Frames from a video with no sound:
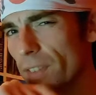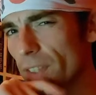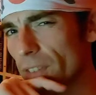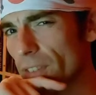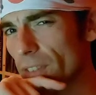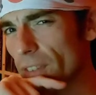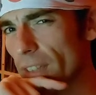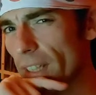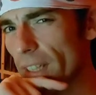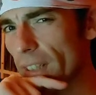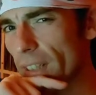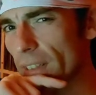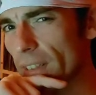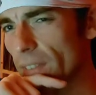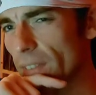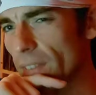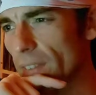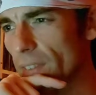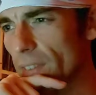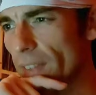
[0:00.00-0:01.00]
seconds of
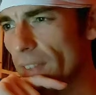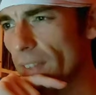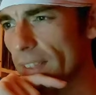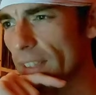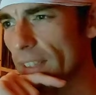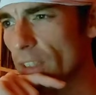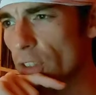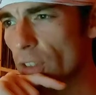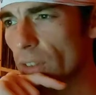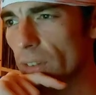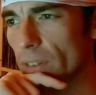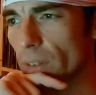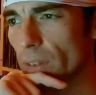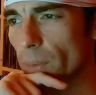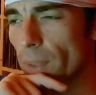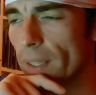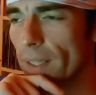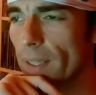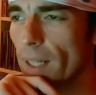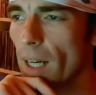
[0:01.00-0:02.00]
advantage on the
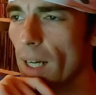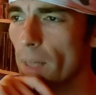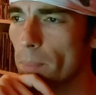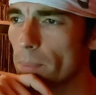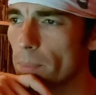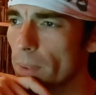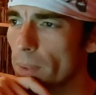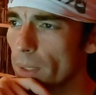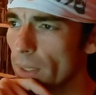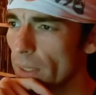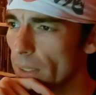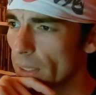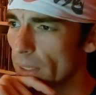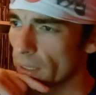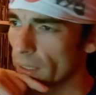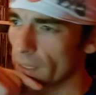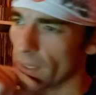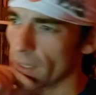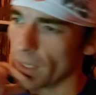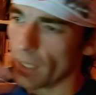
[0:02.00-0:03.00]
runner-up.
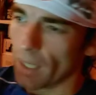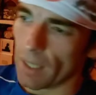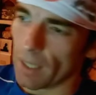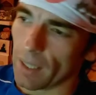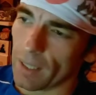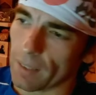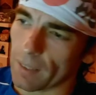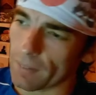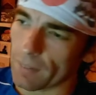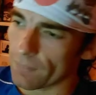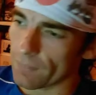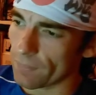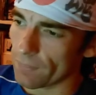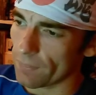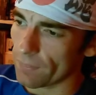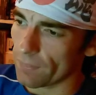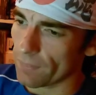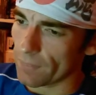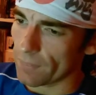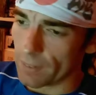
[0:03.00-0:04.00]
I have
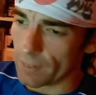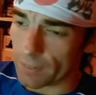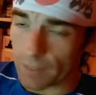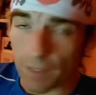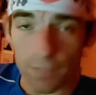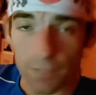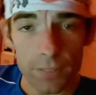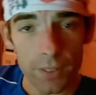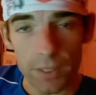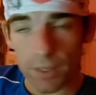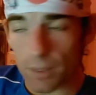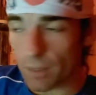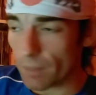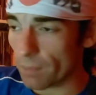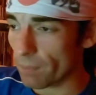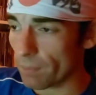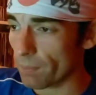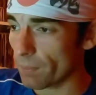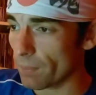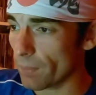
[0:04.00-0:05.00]
the video
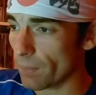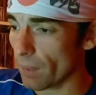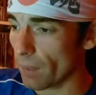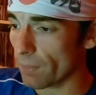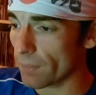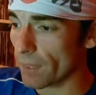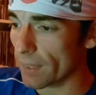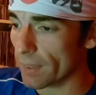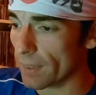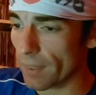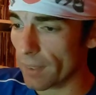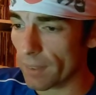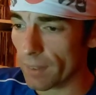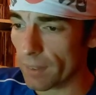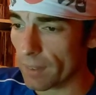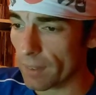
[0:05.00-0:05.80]
of the day.